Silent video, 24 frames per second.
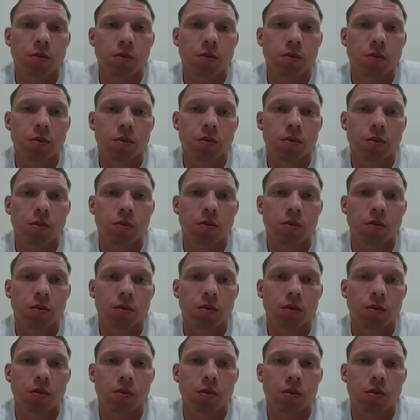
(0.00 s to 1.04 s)

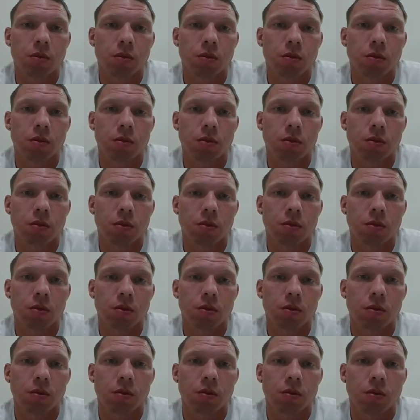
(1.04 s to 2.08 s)

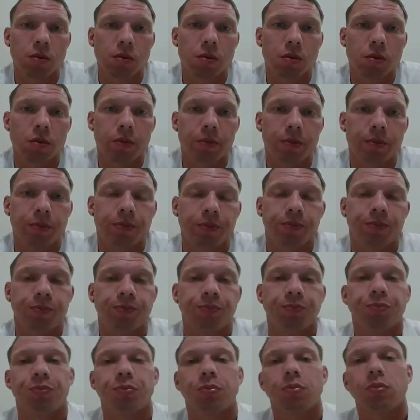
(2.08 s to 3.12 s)

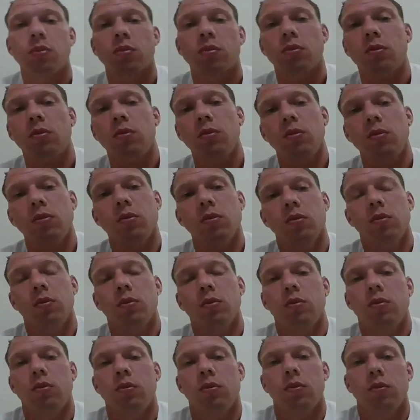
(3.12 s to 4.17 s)

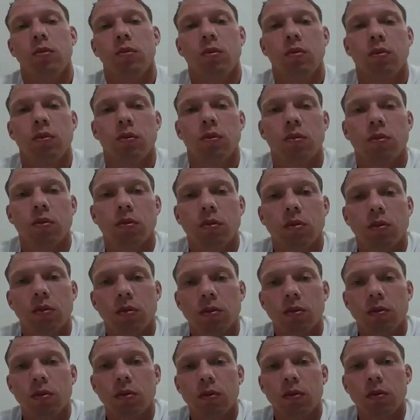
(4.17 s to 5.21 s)

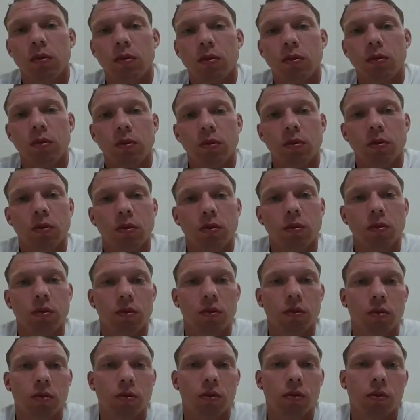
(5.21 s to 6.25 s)

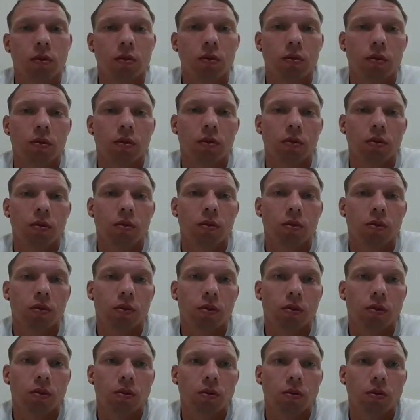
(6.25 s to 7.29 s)

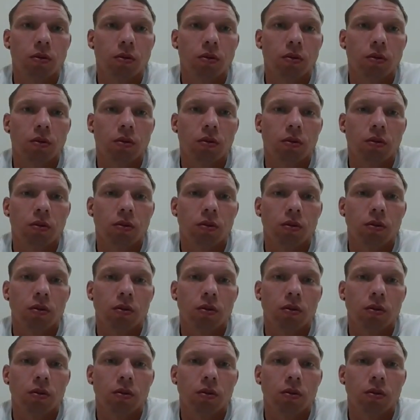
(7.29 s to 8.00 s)
[no speech]